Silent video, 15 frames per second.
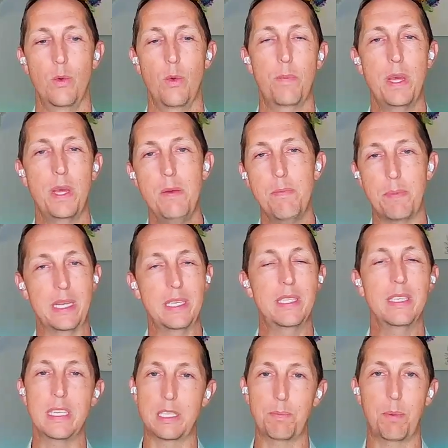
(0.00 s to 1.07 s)
The repeat
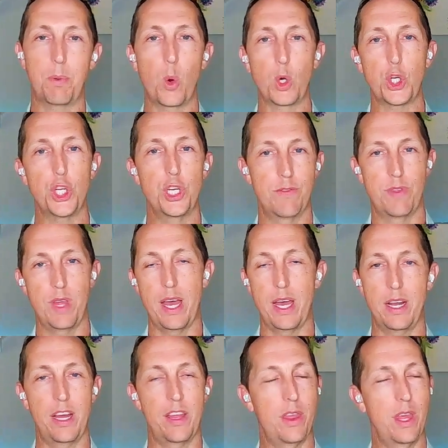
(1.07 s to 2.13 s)
business portion of
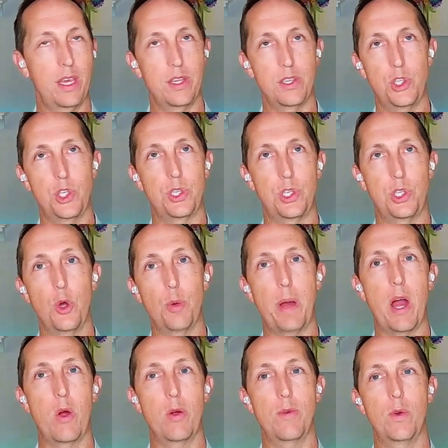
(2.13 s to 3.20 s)
that, I think, is just so
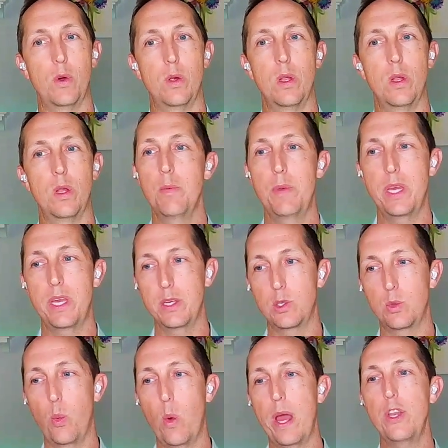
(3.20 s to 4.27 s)
powerful,
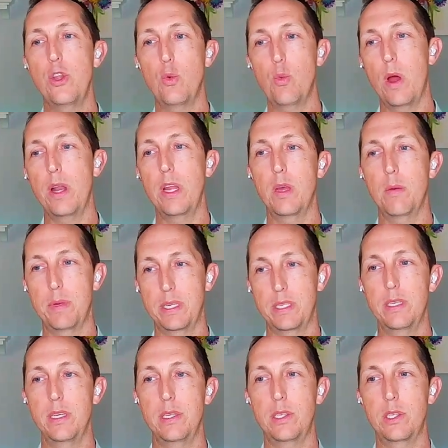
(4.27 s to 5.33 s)
because when you're running a
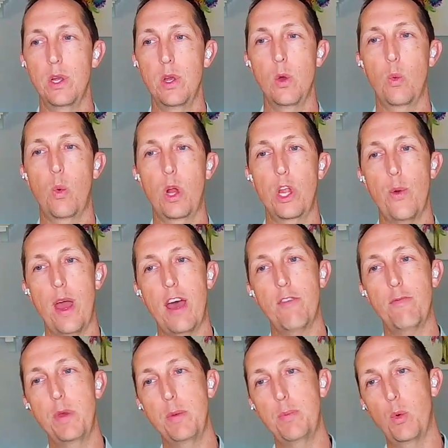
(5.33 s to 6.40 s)
business where you
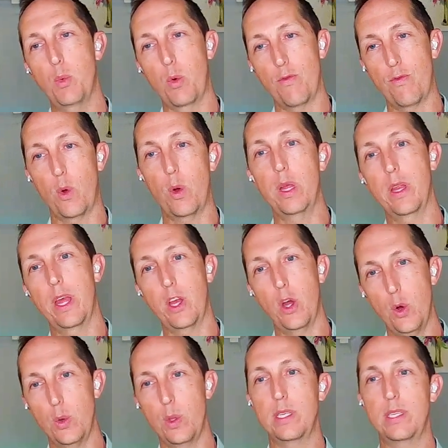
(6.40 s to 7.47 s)
have people referring like,
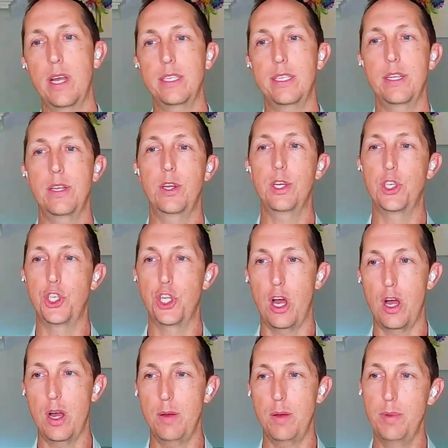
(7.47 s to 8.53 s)
oh, this guy did a good
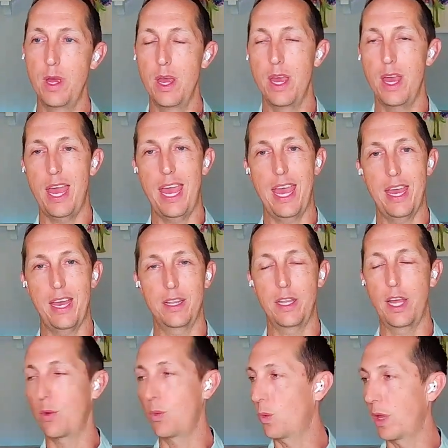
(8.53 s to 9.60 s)
job. And
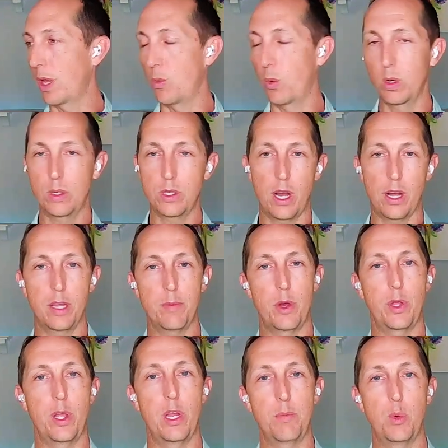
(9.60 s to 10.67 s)
like we're talking
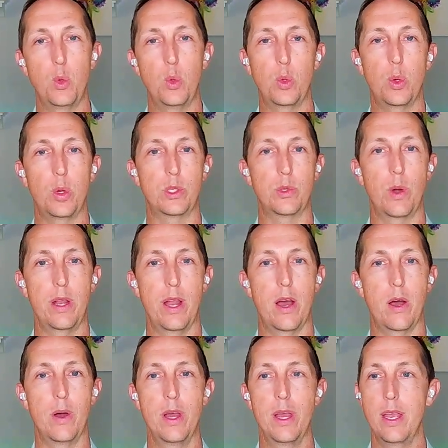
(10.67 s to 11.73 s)
about getting pool quotes right
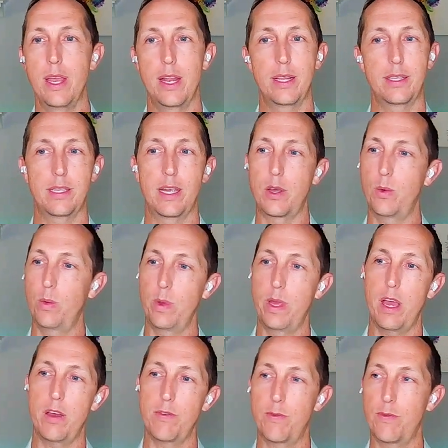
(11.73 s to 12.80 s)
now. And it's like, we
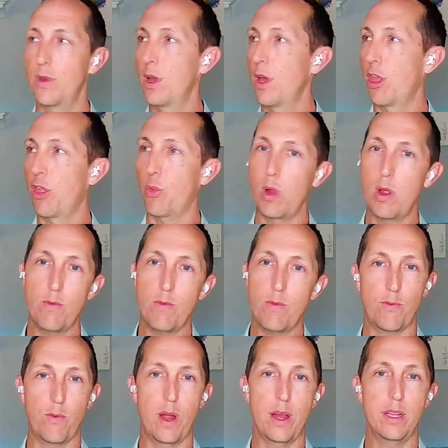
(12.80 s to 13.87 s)
have 3 of our
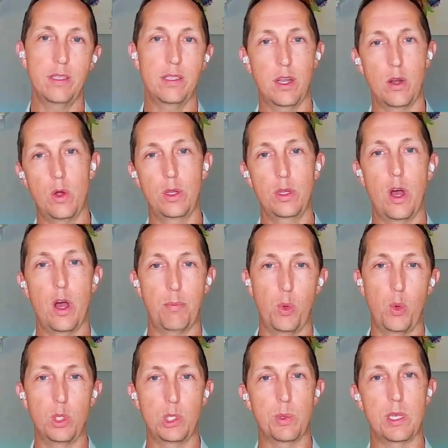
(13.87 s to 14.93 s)
friends that all got
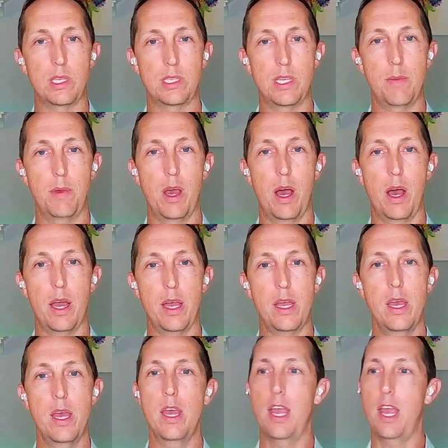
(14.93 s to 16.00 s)
pools with the same
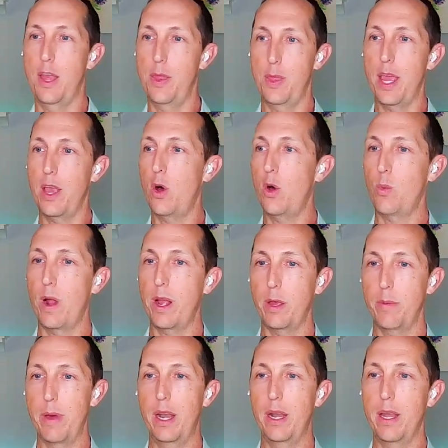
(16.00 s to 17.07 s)
guy, and they all
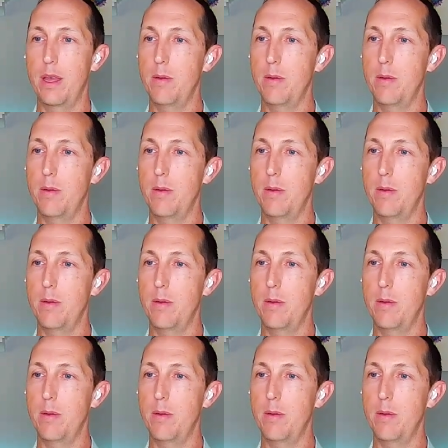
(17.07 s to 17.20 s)
recommended